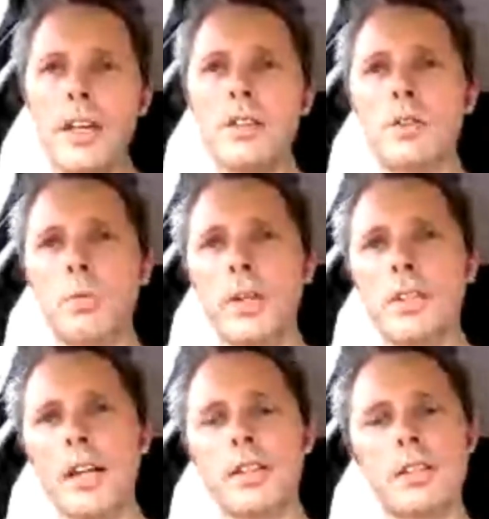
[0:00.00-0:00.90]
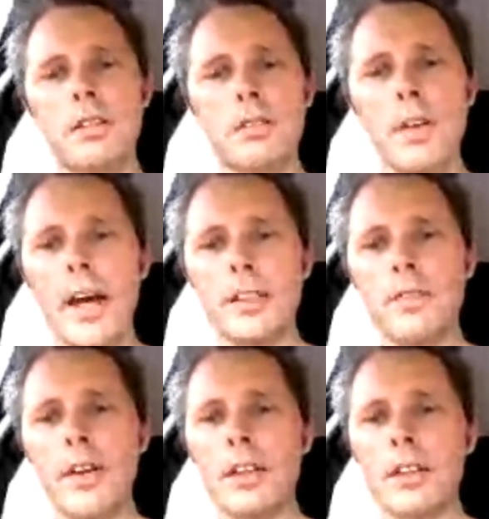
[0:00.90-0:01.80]
a couple of years, we started
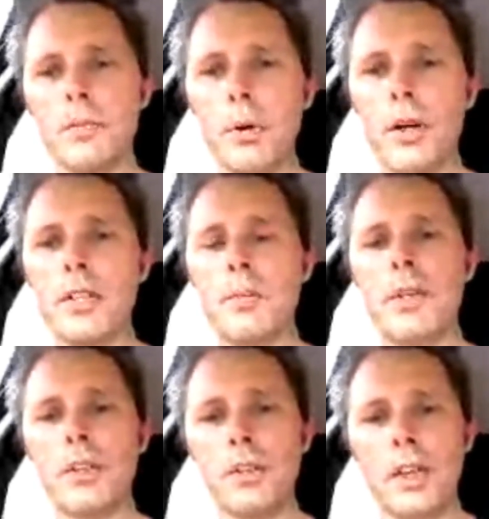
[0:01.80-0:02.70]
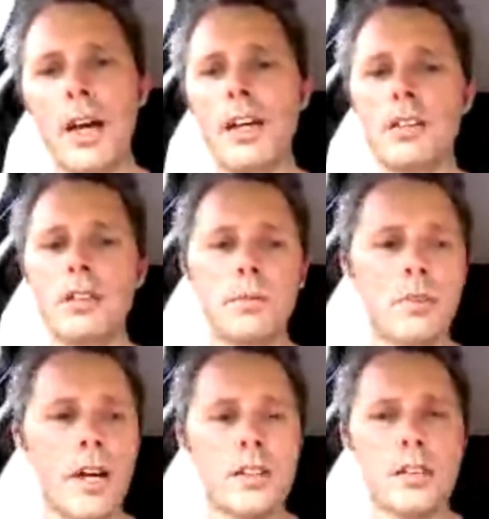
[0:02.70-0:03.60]
to activate the pro team in the UK, and
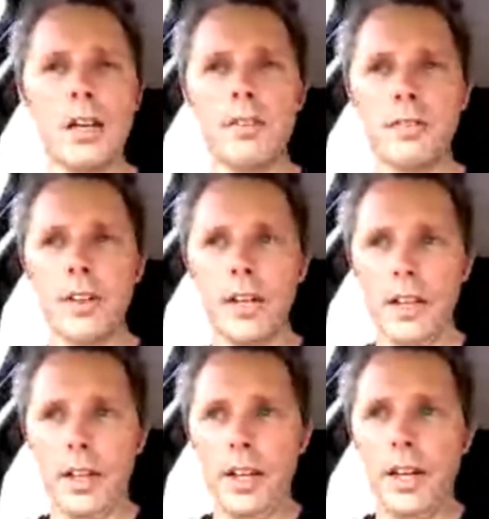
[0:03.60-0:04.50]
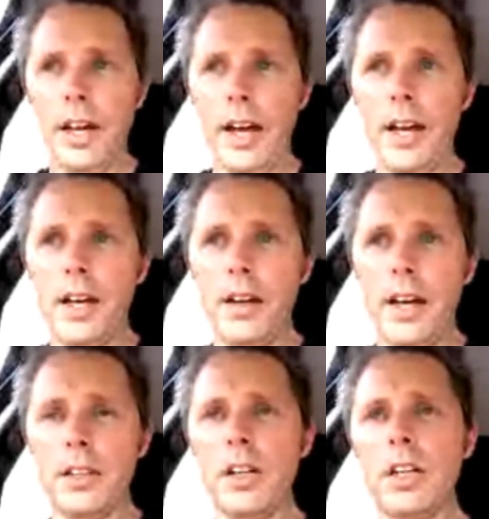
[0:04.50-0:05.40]
did some great stuff.
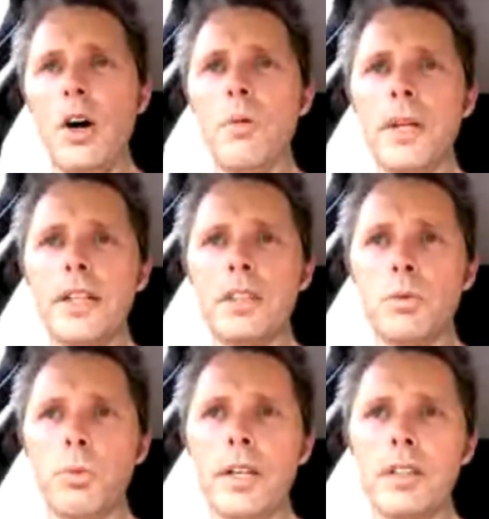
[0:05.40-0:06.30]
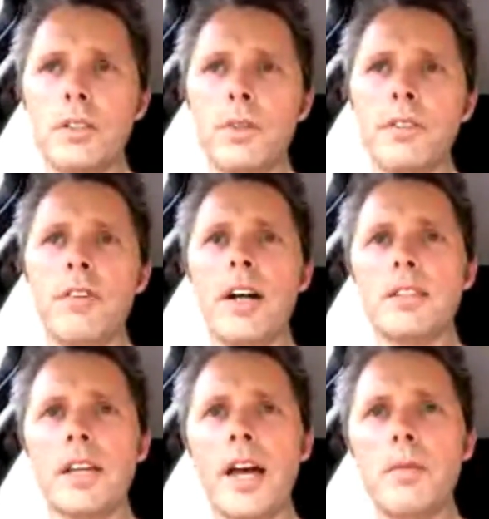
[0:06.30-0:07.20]
Uh, and it kind of culminated when the Tour de
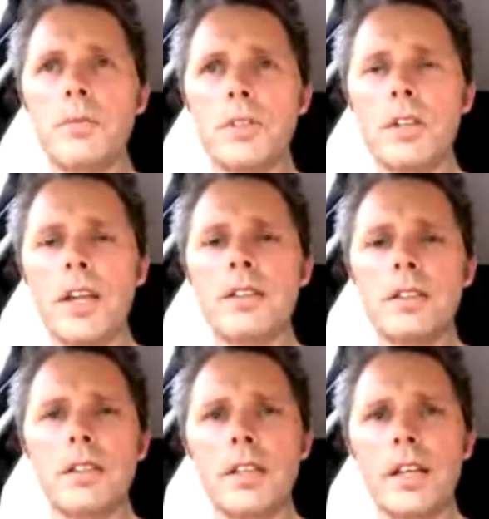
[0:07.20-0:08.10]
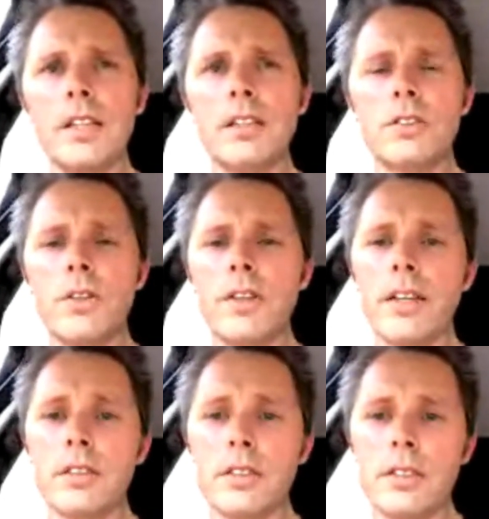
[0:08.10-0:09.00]
France came to London in
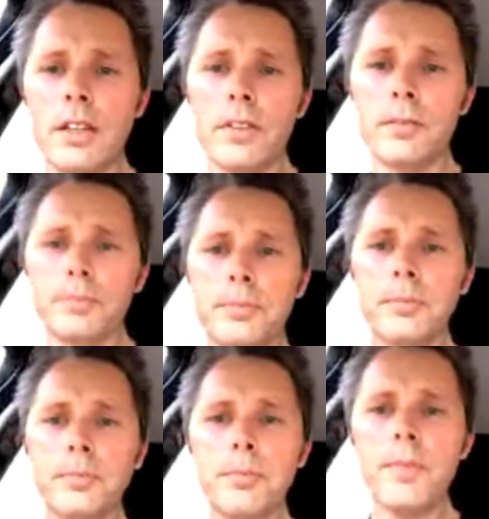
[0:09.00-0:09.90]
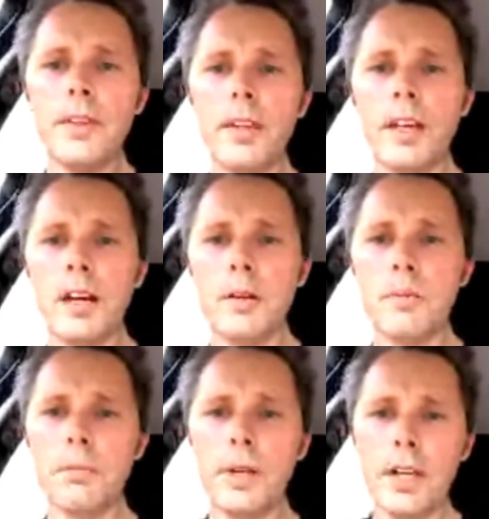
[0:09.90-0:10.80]
2007.
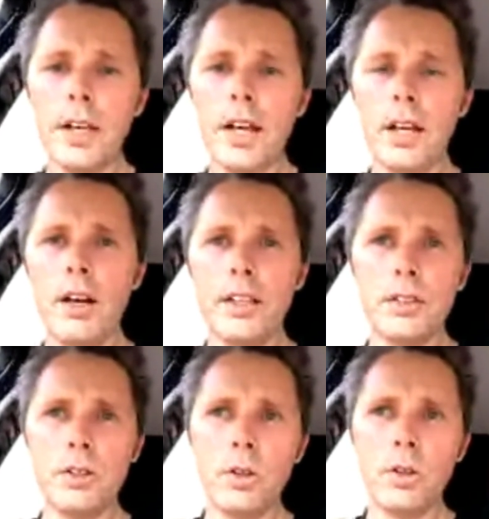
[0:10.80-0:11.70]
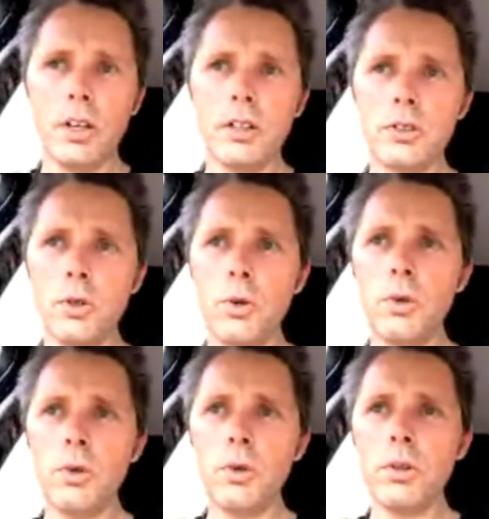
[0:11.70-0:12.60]
Um, and I actually organized all
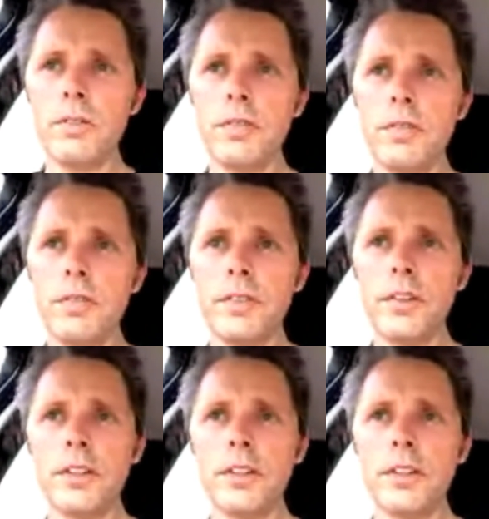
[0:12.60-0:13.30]
of the